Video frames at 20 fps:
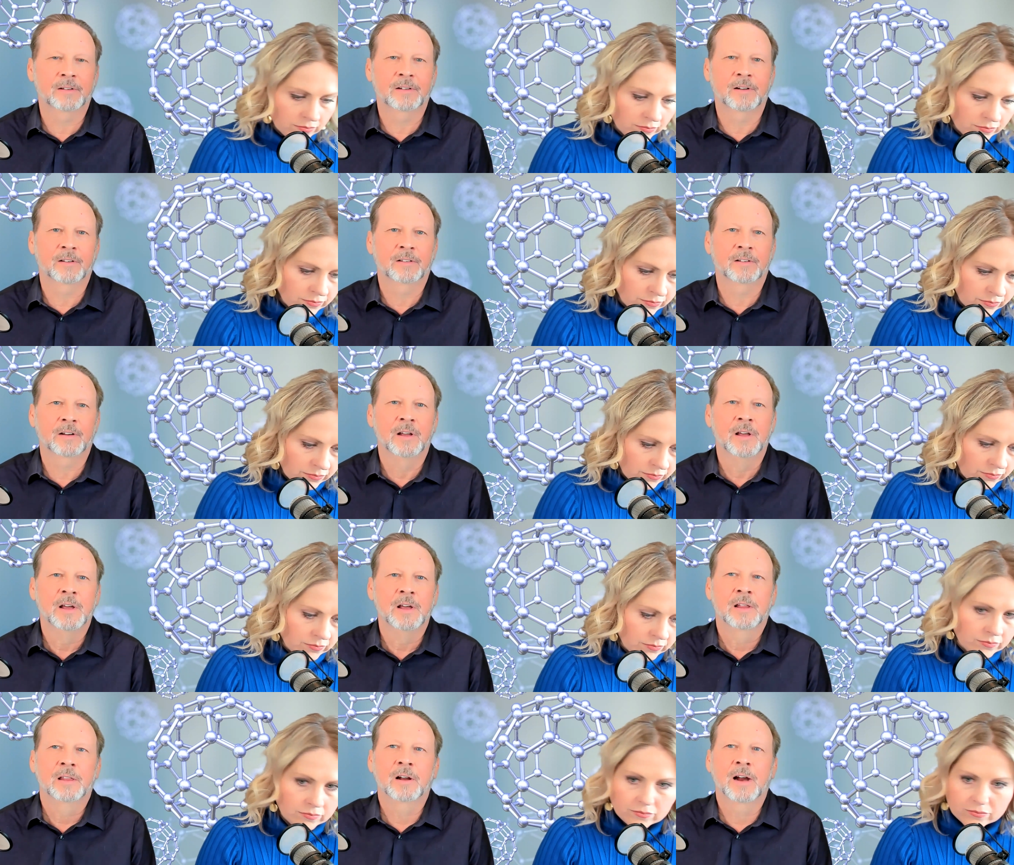Speaker 1: It's just
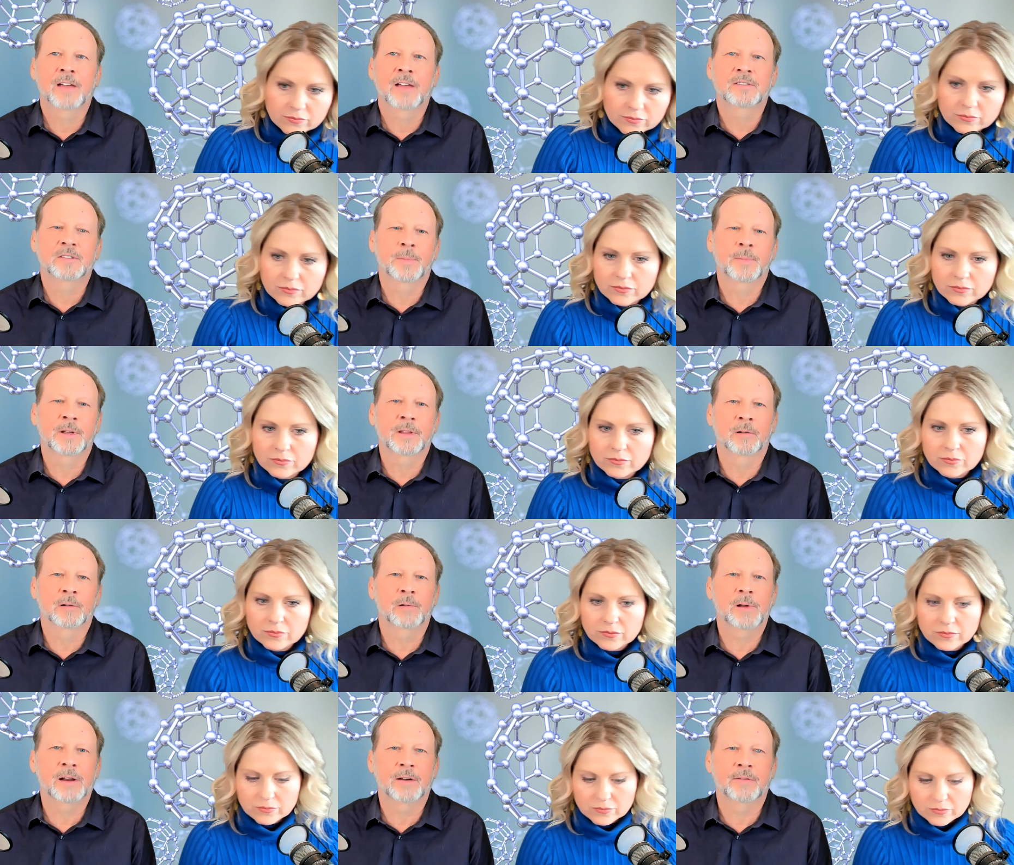there hasn't
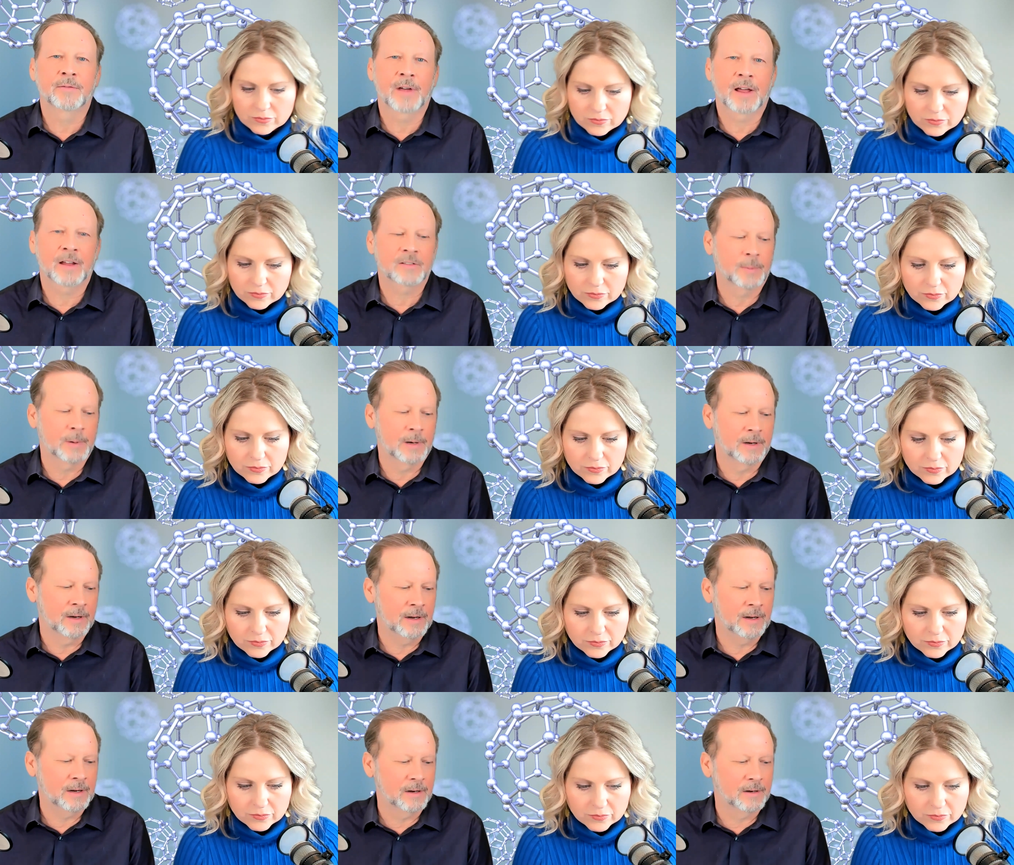been the
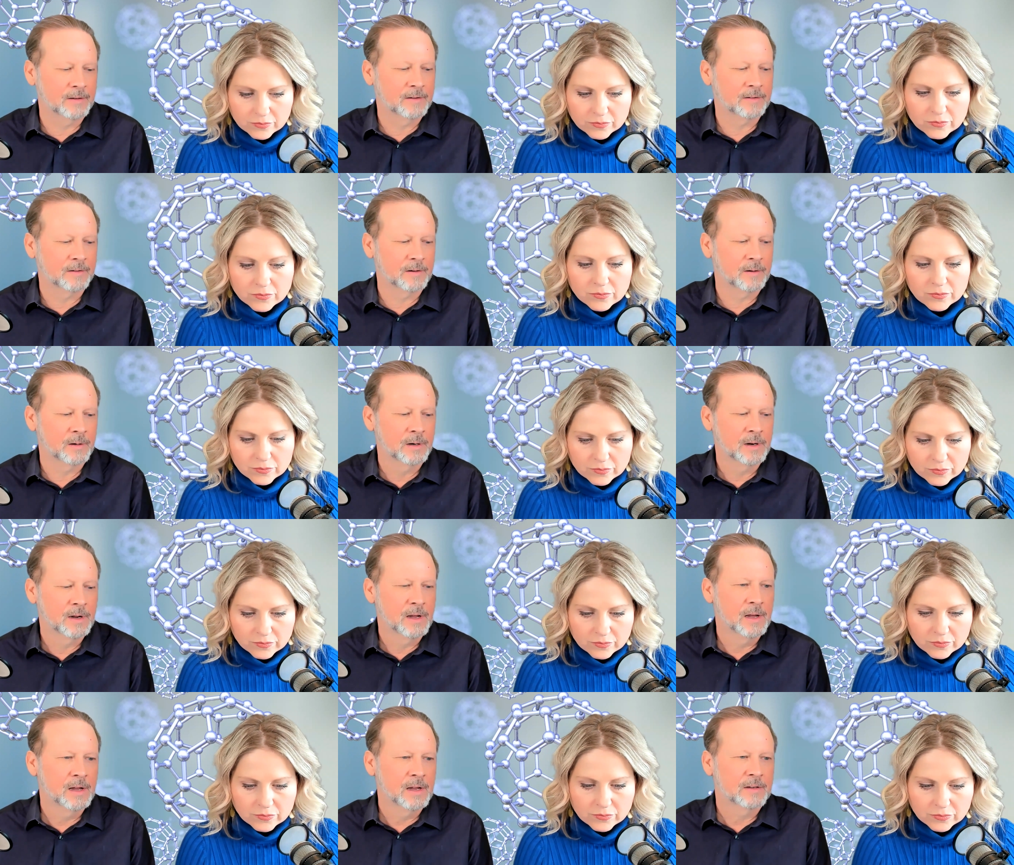reinvestment needed
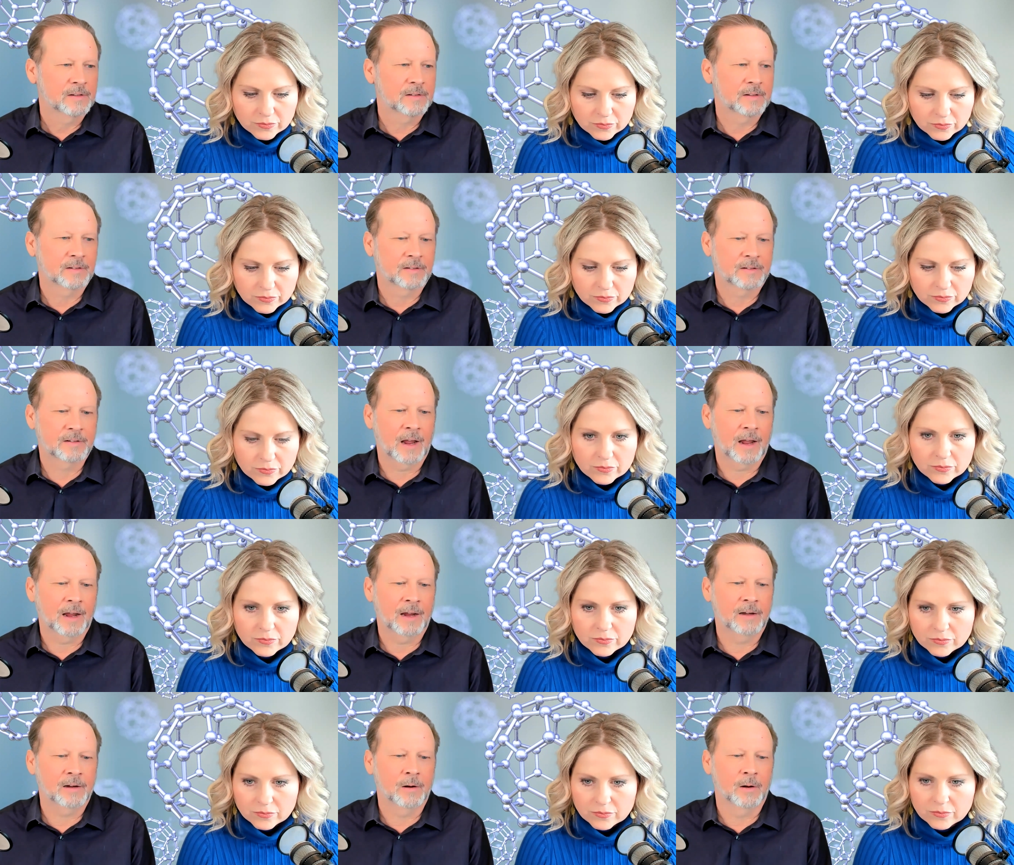to
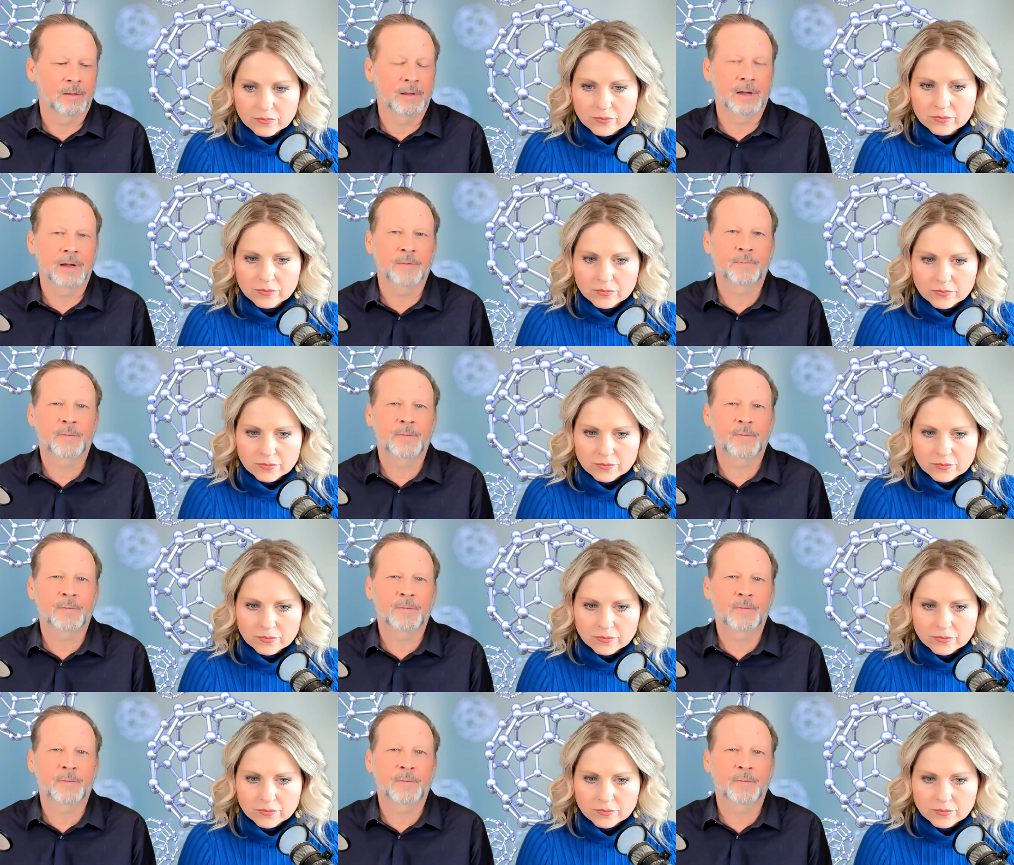sustain you know the